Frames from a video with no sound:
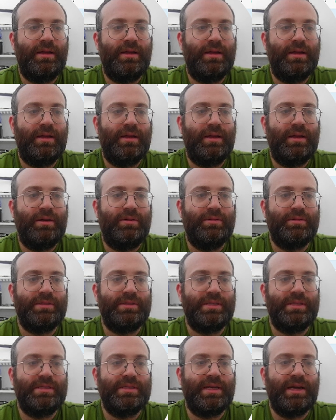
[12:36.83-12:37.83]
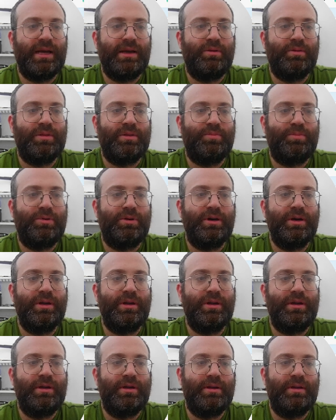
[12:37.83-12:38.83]
Equals this guy with
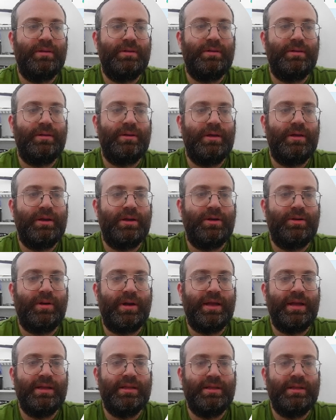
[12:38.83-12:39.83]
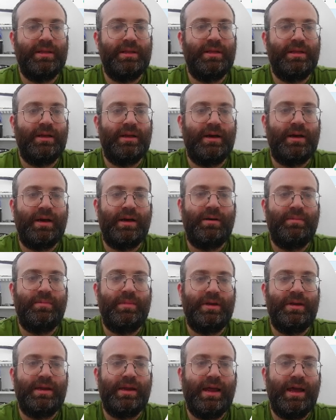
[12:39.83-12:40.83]
put. Great.
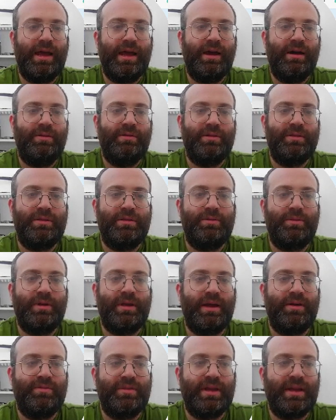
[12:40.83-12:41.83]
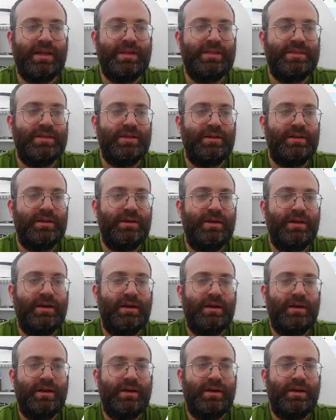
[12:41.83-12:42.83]
Now, do we have the answer?
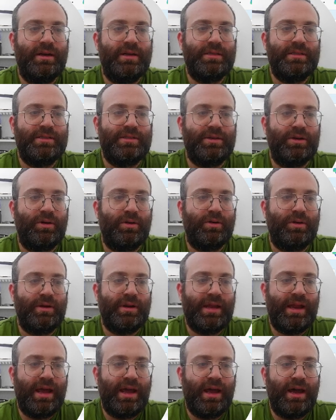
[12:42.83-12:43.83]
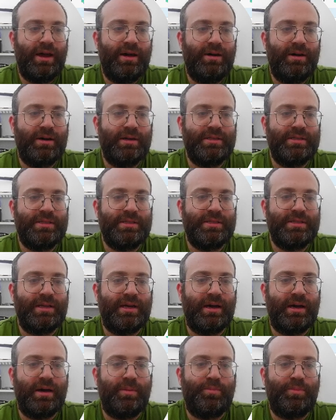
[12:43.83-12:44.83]
So now let's
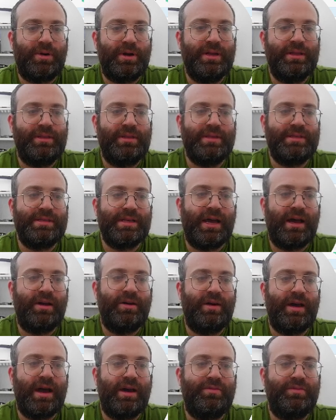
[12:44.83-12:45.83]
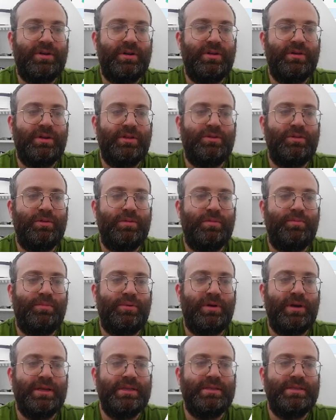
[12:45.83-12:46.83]
print this out after. I'll do
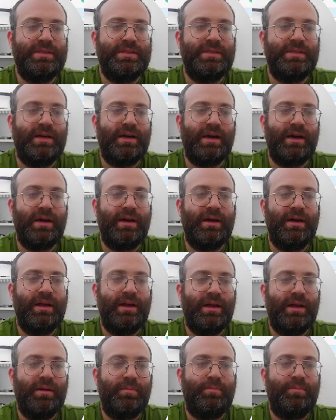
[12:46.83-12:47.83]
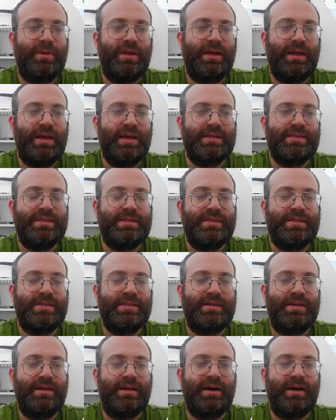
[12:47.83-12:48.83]
print BS
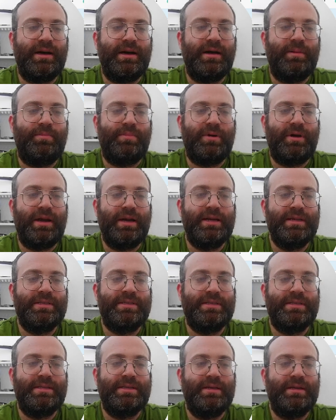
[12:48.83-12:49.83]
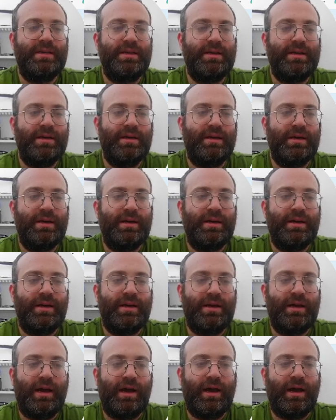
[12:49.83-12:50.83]
price.
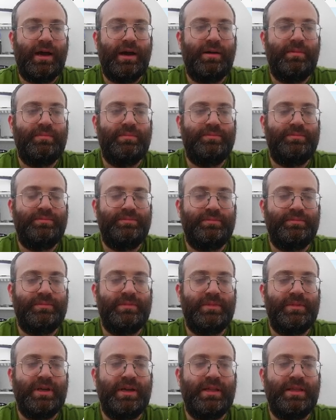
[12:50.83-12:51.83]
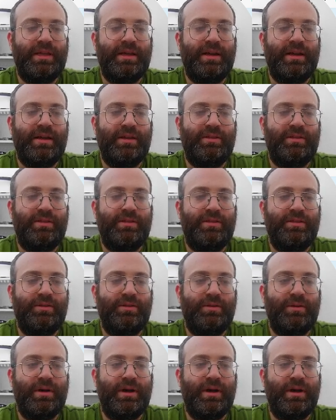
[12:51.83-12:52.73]
And then I'll do